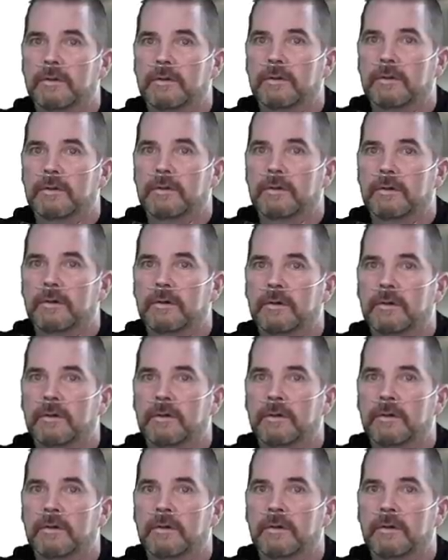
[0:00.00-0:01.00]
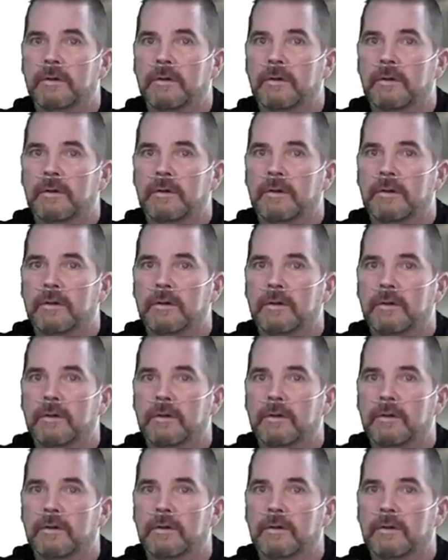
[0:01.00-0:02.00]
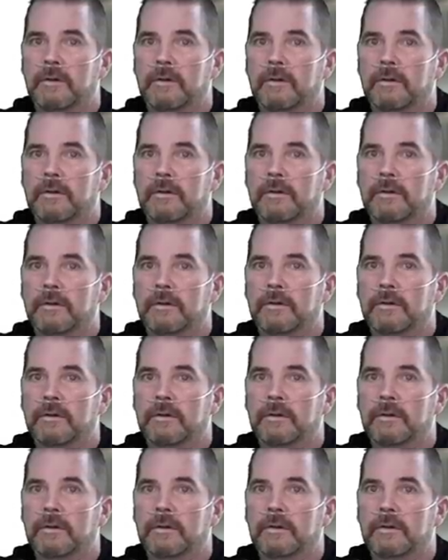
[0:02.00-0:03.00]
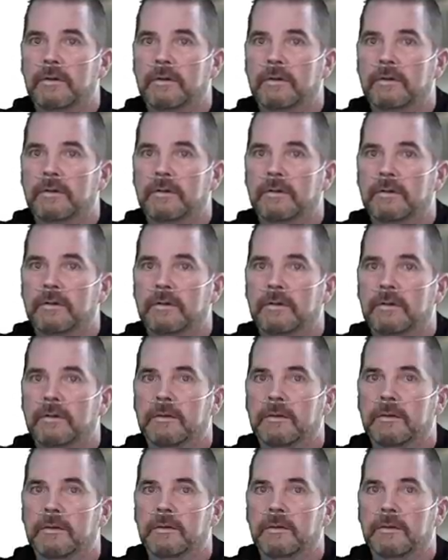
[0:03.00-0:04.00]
No words are spoken by the person on screen.